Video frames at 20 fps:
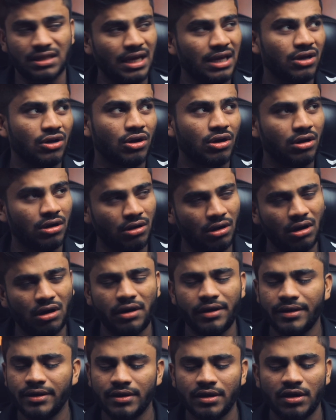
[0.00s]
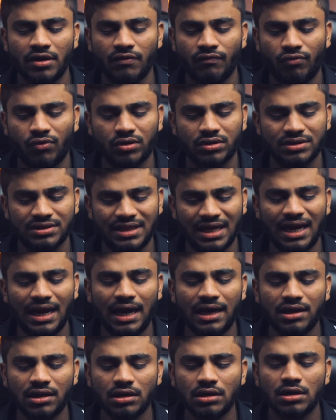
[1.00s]
thank God for
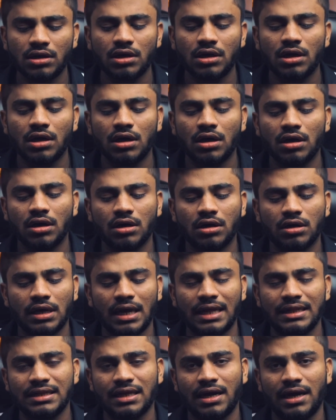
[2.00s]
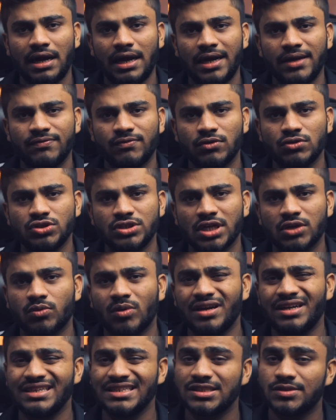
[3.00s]
that. And the headphone jack
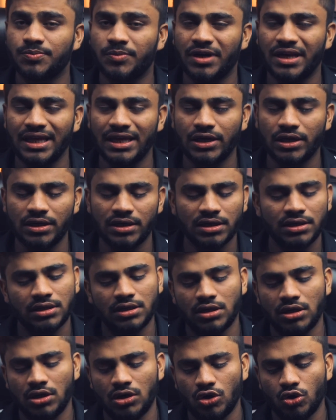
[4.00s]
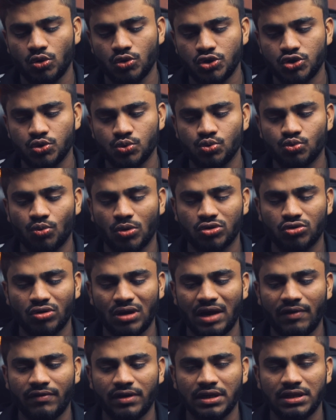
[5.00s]
quality is pretty good. No issues
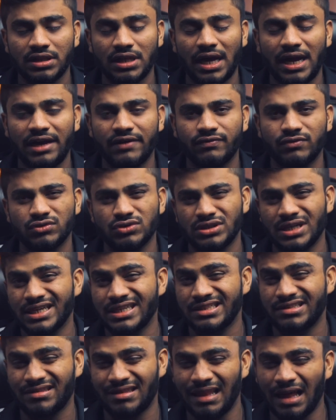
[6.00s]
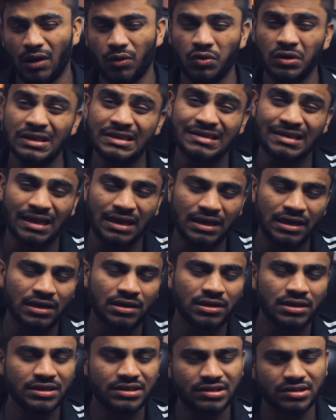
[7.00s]
whatsoever in the headphone jack. It's loud, it's
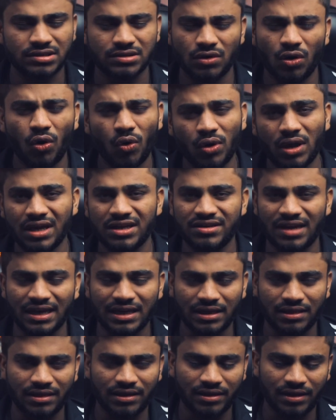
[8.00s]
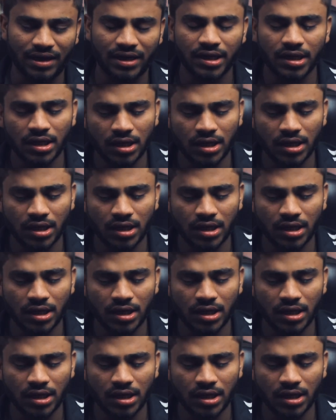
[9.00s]
clear, it's okay, I can say that.